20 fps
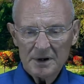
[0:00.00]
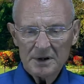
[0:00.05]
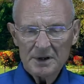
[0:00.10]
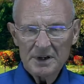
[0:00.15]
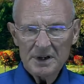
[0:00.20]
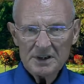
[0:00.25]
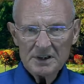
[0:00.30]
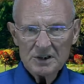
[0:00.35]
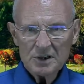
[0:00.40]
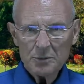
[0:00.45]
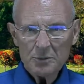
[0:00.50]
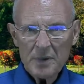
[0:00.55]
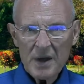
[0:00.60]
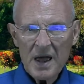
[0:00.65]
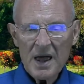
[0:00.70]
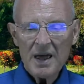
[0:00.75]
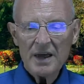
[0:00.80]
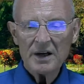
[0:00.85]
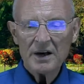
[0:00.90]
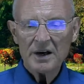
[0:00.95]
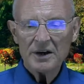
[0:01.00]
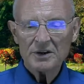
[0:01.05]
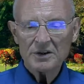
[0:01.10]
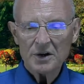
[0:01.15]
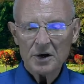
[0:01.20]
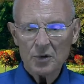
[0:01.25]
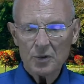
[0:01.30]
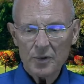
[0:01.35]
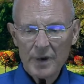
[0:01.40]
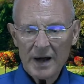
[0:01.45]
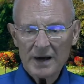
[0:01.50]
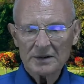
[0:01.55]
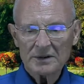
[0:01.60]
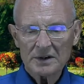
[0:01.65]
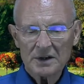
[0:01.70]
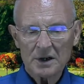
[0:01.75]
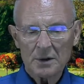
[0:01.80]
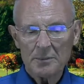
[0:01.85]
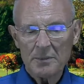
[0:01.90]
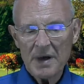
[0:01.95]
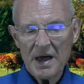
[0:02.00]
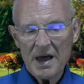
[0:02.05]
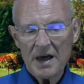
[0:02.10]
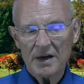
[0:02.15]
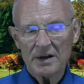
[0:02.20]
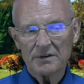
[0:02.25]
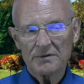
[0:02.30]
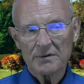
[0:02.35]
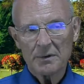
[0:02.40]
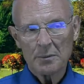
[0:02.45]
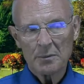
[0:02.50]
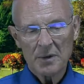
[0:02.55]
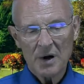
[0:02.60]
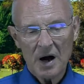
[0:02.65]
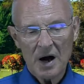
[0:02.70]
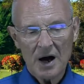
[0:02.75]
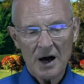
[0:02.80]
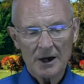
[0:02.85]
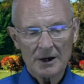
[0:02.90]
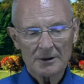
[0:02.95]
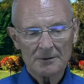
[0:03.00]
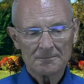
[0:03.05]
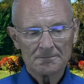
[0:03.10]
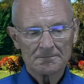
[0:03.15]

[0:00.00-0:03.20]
disobeying a direct command from God.